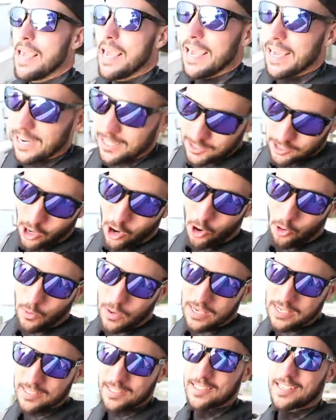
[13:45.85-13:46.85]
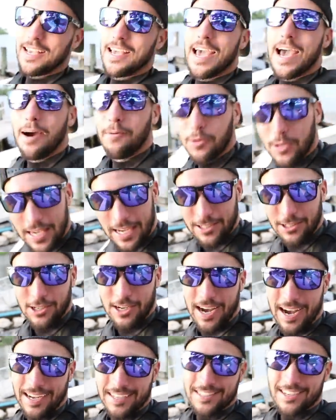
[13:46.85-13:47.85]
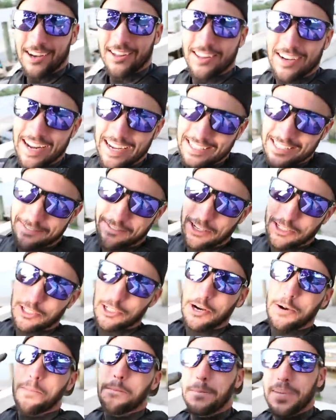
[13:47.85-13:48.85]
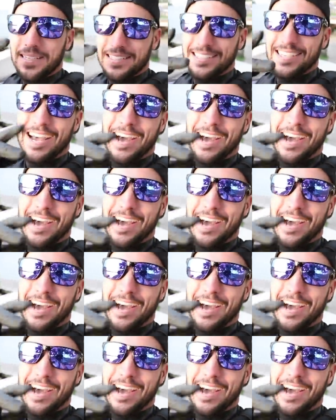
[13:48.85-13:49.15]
And as always, I will catch you guys on the next adventure. Peace